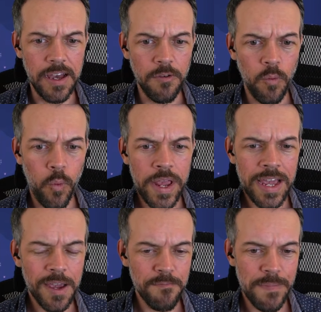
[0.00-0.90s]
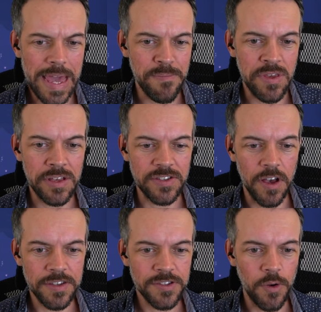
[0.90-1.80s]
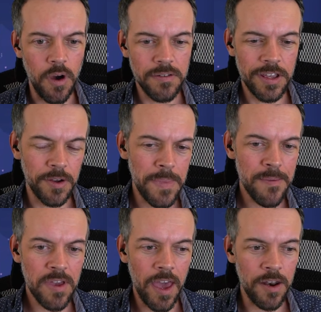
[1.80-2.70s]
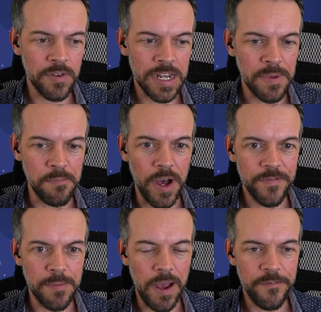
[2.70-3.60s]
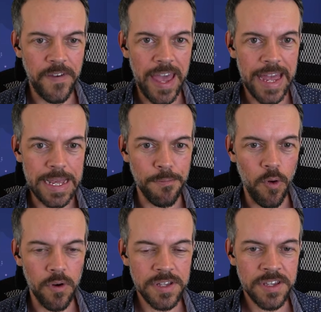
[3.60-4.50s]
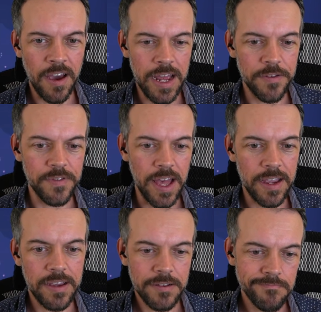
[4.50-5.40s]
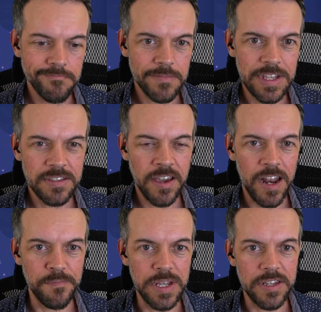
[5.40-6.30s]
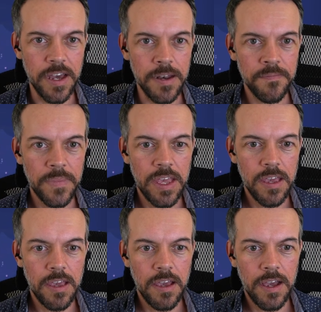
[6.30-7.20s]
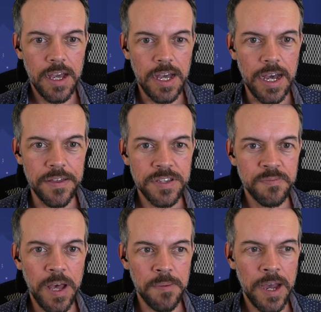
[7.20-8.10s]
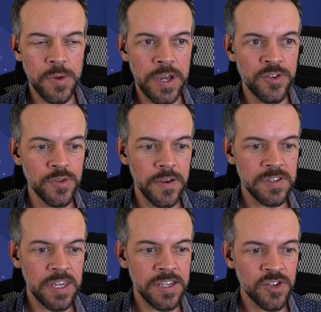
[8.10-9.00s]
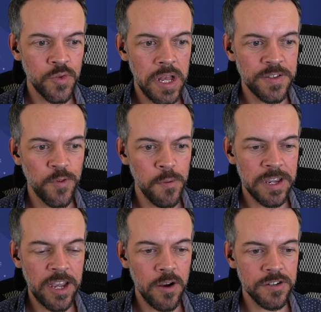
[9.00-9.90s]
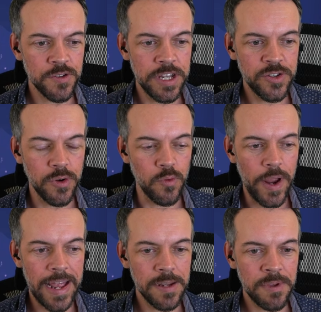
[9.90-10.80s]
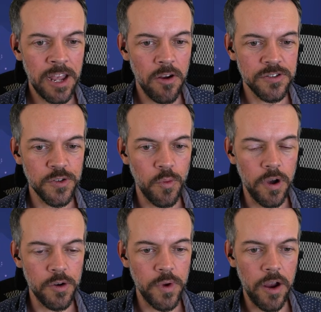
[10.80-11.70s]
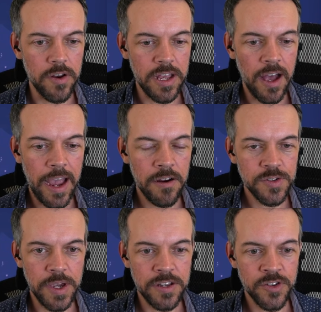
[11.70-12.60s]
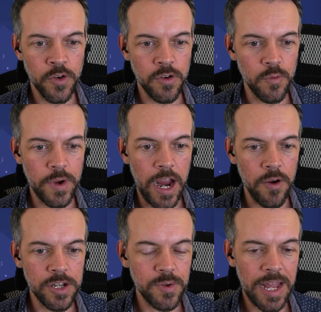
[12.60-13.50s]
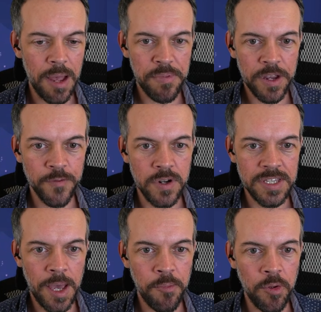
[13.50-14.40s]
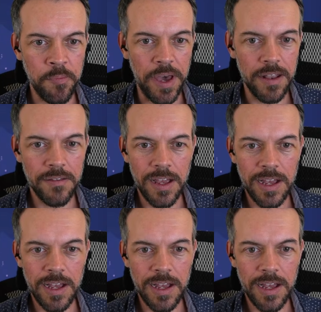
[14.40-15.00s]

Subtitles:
Wink maybe is also, maybe I don't need to be buffing my Fae anymore. It's kind of been done. The spell, by the way, True Love's Kiss, transform a character into a random character 1 rarity higher. So I could turn a rare into an epic, for example, but